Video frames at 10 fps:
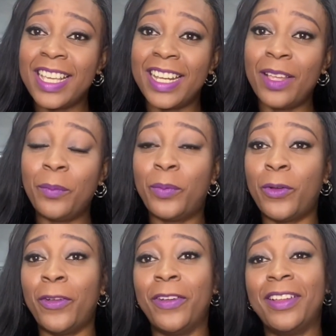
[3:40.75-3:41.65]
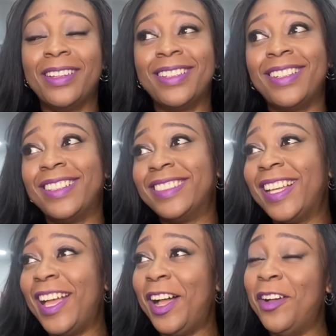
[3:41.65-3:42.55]
it, but
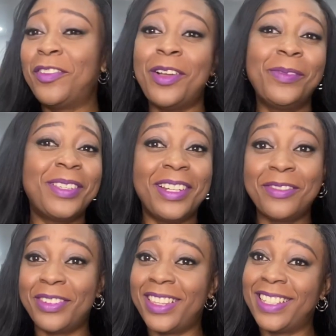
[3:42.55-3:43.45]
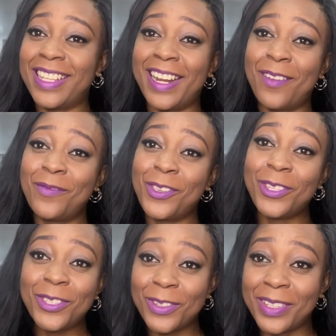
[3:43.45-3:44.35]
I've come to live with it and I'm
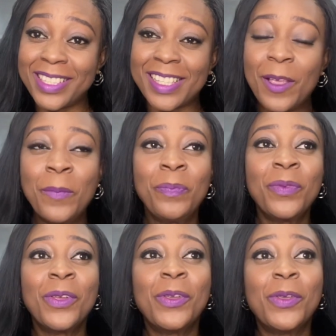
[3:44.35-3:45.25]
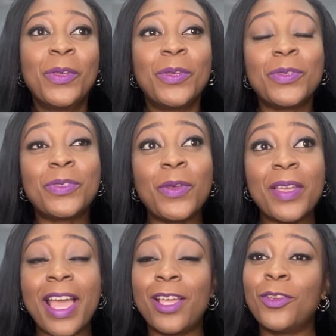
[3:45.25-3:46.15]
used to it. So
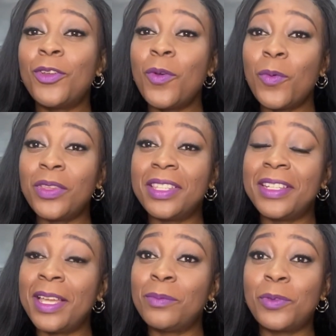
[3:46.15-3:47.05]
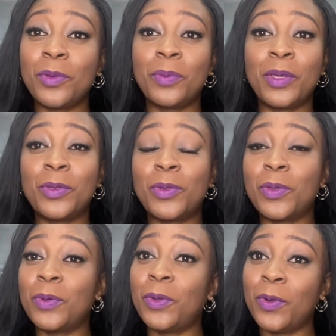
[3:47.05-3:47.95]
yeah, you don't want the name to be
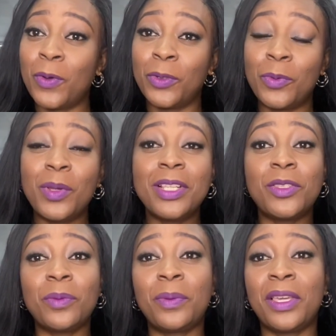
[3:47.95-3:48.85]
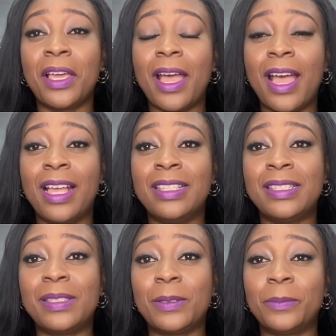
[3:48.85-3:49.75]
too long. You want it to be as